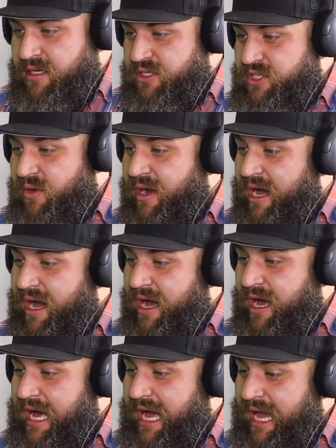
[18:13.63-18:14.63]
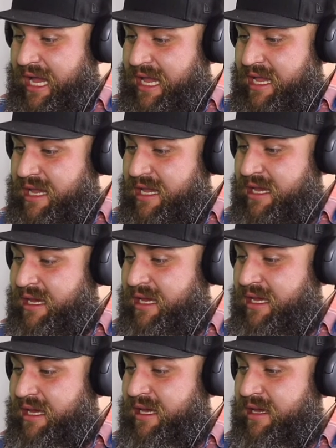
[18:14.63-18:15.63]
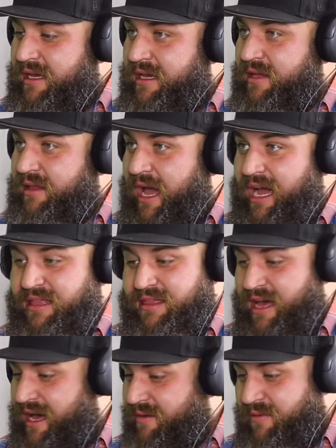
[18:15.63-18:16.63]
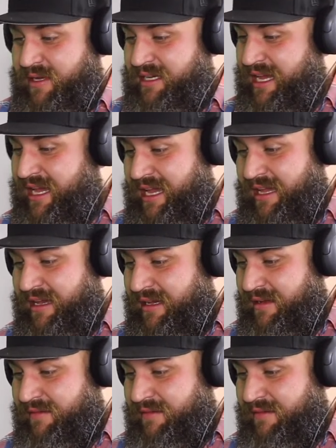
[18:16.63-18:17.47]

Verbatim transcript: So I thought one day.